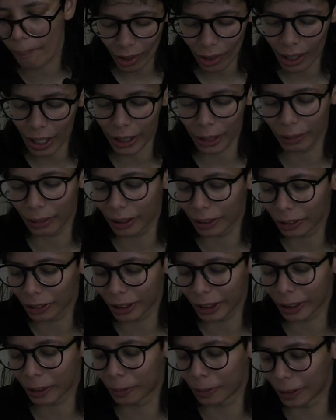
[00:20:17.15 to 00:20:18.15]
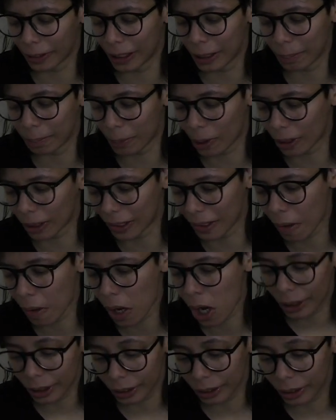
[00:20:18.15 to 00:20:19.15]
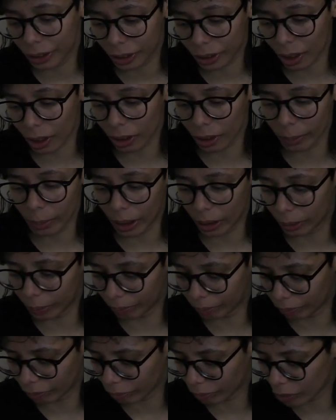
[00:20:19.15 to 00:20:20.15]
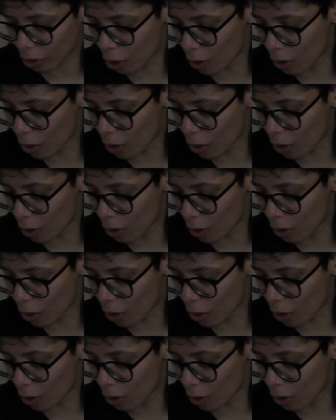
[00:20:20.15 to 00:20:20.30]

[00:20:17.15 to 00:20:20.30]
Anyway, there was like a funny part where Elliot's talking about, oh